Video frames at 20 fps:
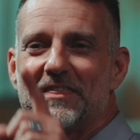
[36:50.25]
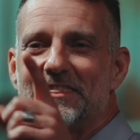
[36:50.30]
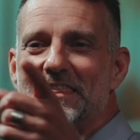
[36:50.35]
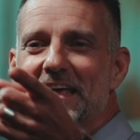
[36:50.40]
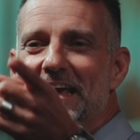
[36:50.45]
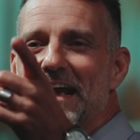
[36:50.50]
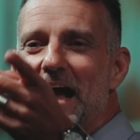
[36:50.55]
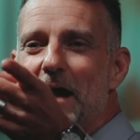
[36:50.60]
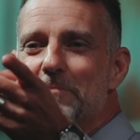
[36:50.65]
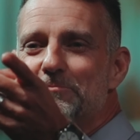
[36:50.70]

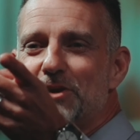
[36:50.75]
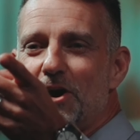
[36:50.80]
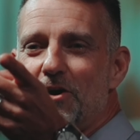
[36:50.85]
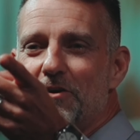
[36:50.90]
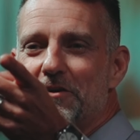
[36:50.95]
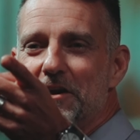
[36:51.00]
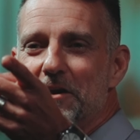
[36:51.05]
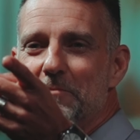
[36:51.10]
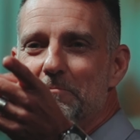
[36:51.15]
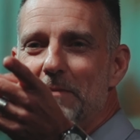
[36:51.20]
thing I'm
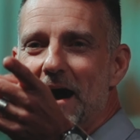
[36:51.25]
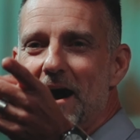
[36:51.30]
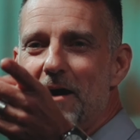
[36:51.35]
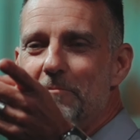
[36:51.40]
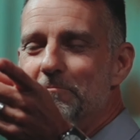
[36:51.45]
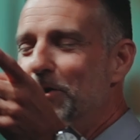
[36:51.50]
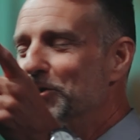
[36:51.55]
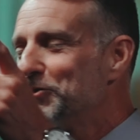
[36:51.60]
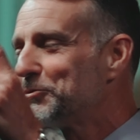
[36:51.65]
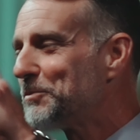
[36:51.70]
talking about,
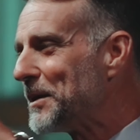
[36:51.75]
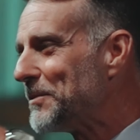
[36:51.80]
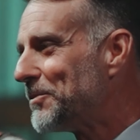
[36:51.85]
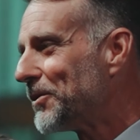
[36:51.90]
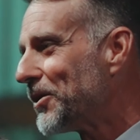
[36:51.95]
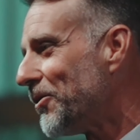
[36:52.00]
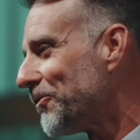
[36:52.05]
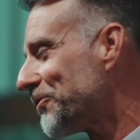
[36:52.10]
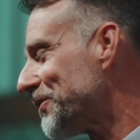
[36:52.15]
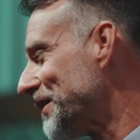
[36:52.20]
most people
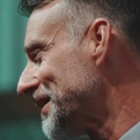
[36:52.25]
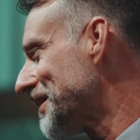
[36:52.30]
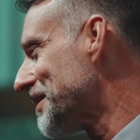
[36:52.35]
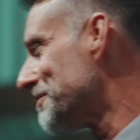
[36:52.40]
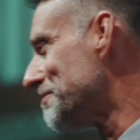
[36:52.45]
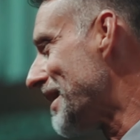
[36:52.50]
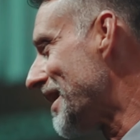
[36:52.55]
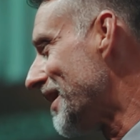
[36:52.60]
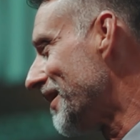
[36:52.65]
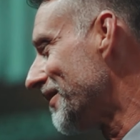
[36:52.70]
don't think
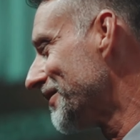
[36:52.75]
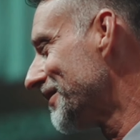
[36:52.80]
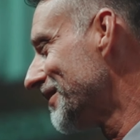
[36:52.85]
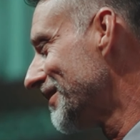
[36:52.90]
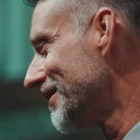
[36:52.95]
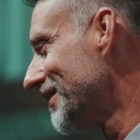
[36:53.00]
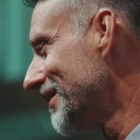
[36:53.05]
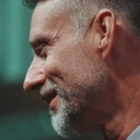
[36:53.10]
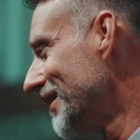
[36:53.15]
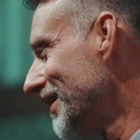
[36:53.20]
about.
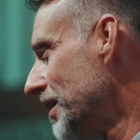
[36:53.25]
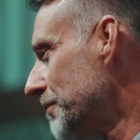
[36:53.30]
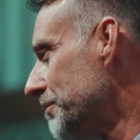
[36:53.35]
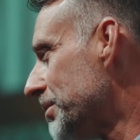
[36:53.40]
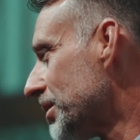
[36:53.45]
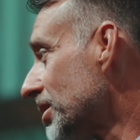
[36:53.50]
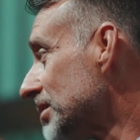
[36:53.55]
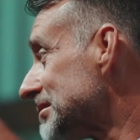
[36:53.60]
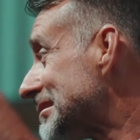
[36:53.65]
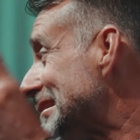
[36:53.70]

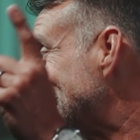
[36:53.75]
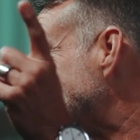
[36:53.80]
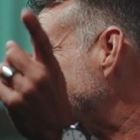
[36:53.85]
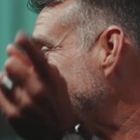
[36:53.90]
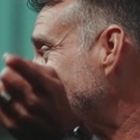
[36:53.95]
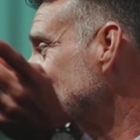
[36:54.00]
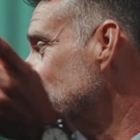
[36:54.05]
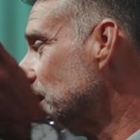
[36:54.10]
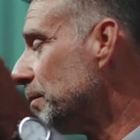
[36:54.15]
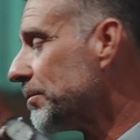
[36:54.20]
Because the
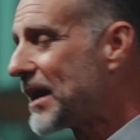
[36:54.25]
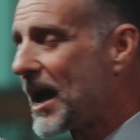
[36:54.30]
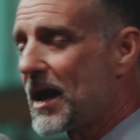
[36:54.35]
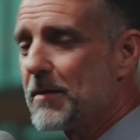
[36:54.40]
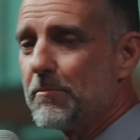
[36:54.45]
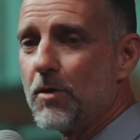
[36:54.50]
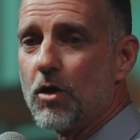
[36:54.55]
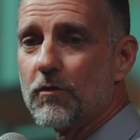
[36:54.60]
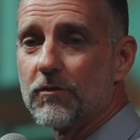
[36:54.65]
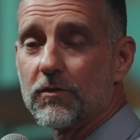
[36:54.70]
kingdom
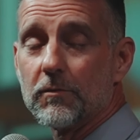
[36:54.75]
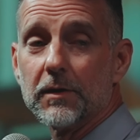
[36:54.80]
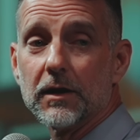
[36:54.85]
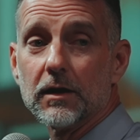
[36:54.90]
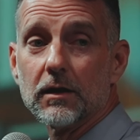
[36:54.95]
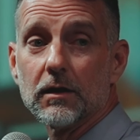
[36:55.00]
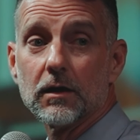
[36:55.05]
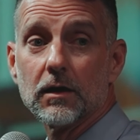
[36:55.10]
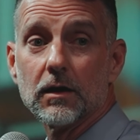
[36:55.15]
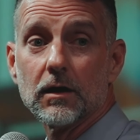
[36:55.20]
came over
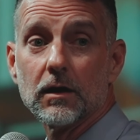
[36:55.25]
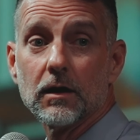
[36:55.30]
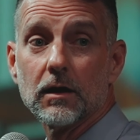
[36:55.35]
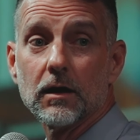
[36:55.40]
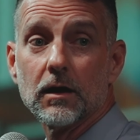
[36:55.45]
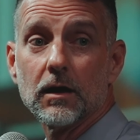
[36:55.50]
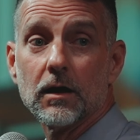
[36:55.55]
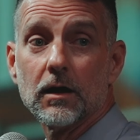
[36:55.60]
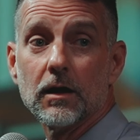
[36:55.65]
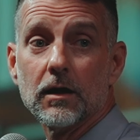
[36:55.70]
me.
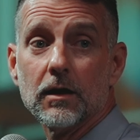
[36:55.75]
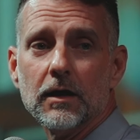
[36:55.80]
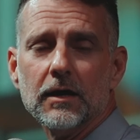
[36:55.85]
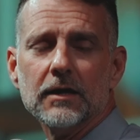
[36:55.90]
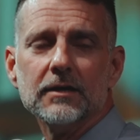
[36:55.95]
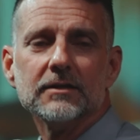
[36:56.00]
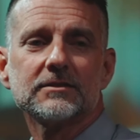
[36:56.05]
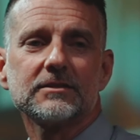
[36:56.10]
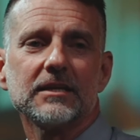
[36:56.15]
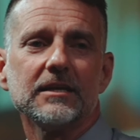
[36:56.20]

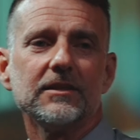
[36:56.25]
See,